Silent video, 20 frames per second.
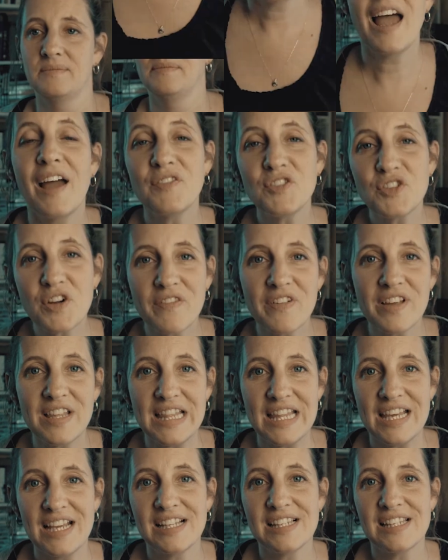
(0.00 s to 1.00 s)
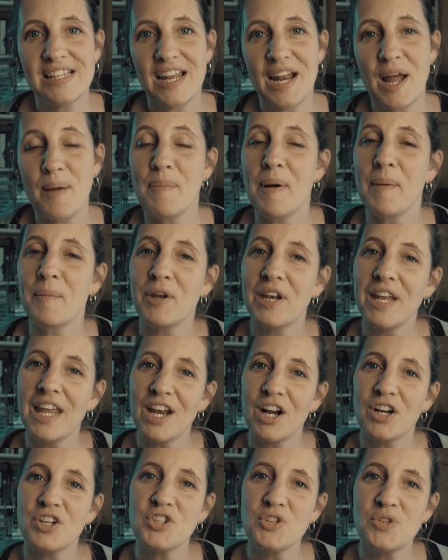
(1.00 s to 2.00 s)
After everything is set up, I'm gonna
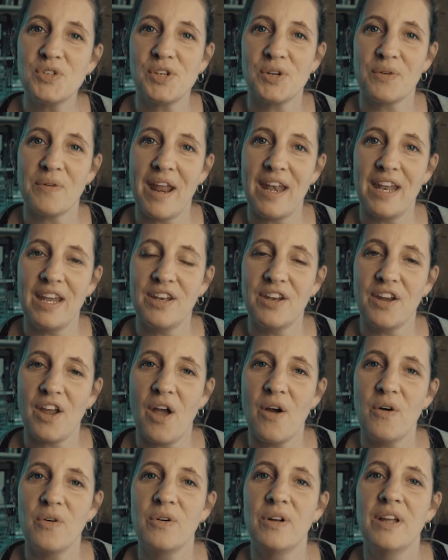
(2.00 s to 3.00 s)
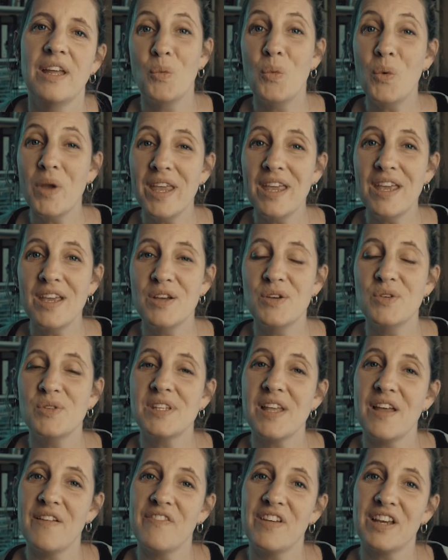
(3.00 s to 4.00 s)
get our juicer ready to go. We
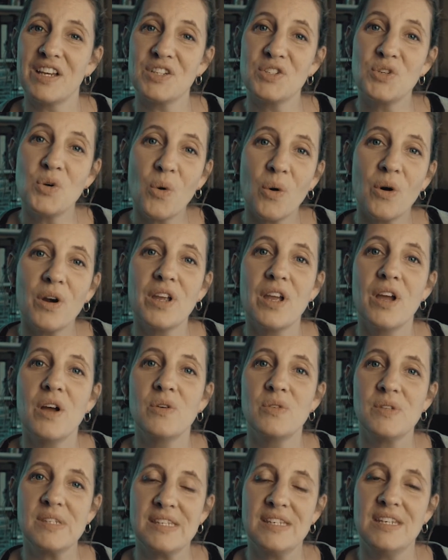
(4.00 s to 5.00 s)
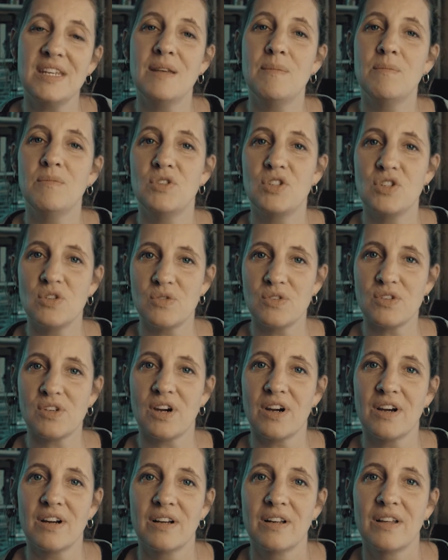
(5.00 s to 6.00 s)
use a Victorio steam
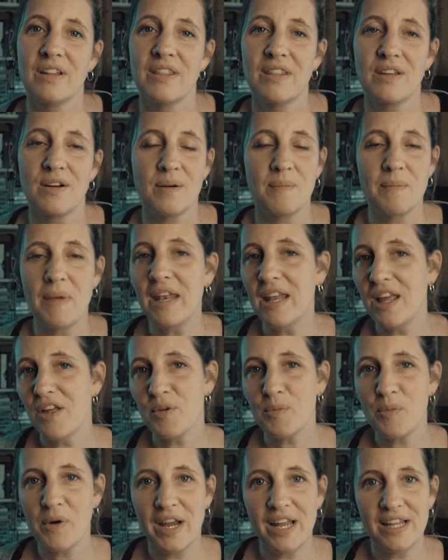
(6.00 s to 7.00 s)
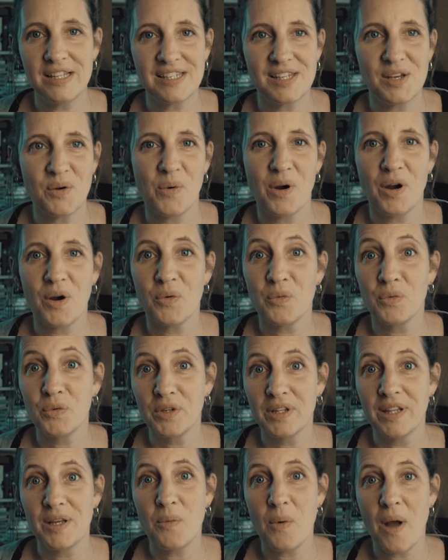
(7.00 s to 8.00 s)
juicer. There are many other brands that work
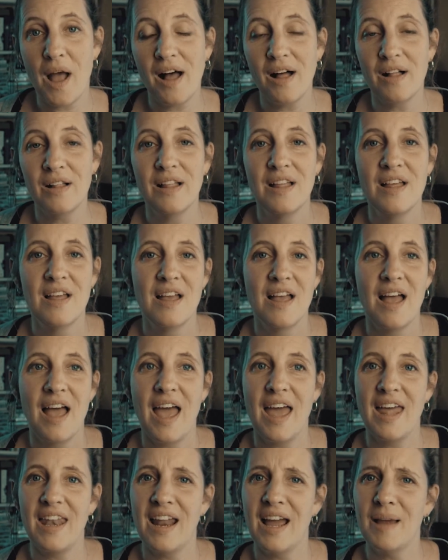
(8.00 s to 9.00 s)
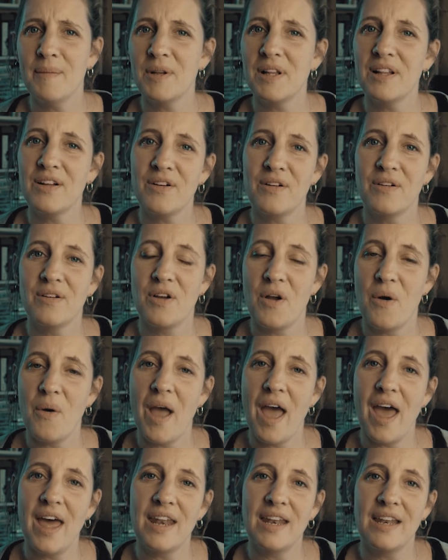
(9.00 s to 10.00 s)
really well, and I'm gonna go
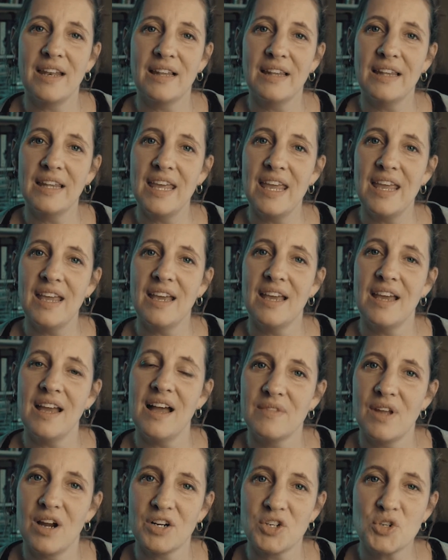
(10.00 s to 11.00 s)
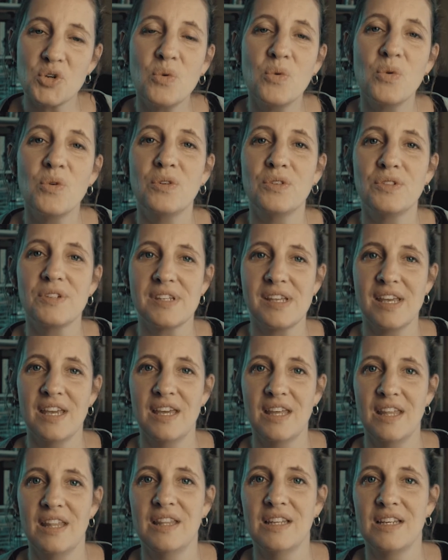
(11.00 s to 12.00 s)
ahead and link our tools
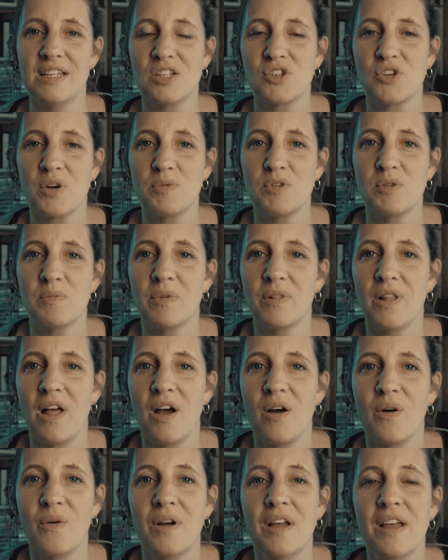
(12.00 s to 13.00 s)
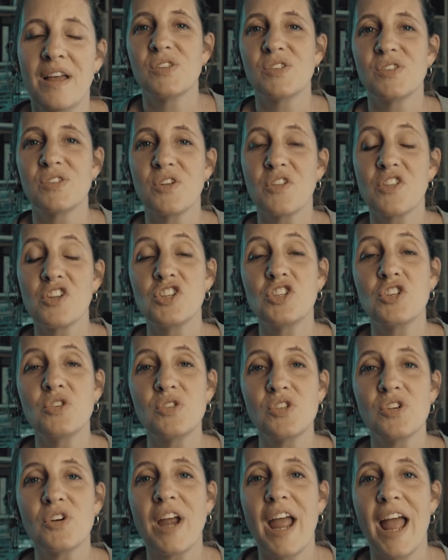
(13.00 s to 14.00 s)
in the description below. So the
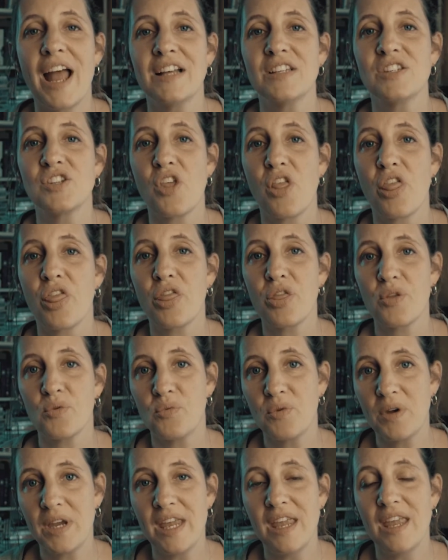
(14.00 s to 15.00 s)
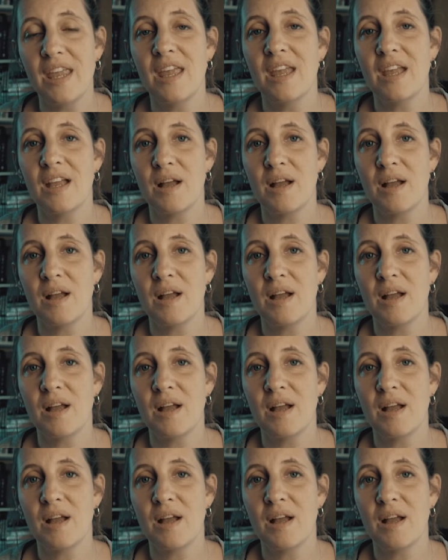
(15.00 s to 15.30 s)
juicer has 3